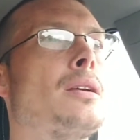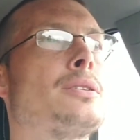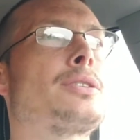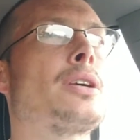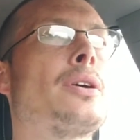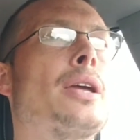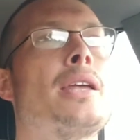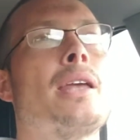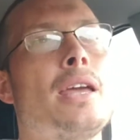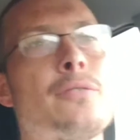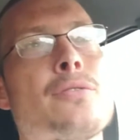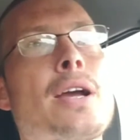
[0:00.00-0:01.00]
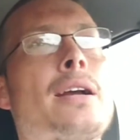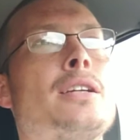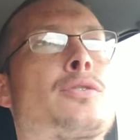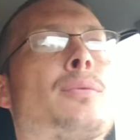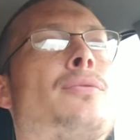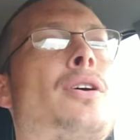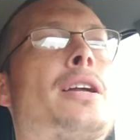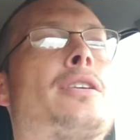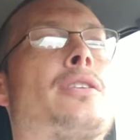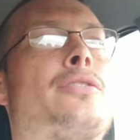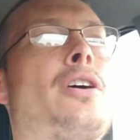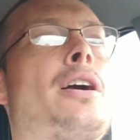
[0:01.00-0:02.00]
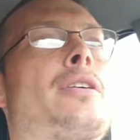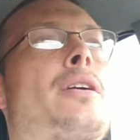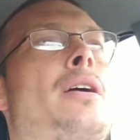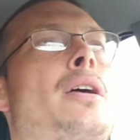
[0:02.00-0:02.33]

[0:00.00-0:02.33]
So it varies from fighter to fighter.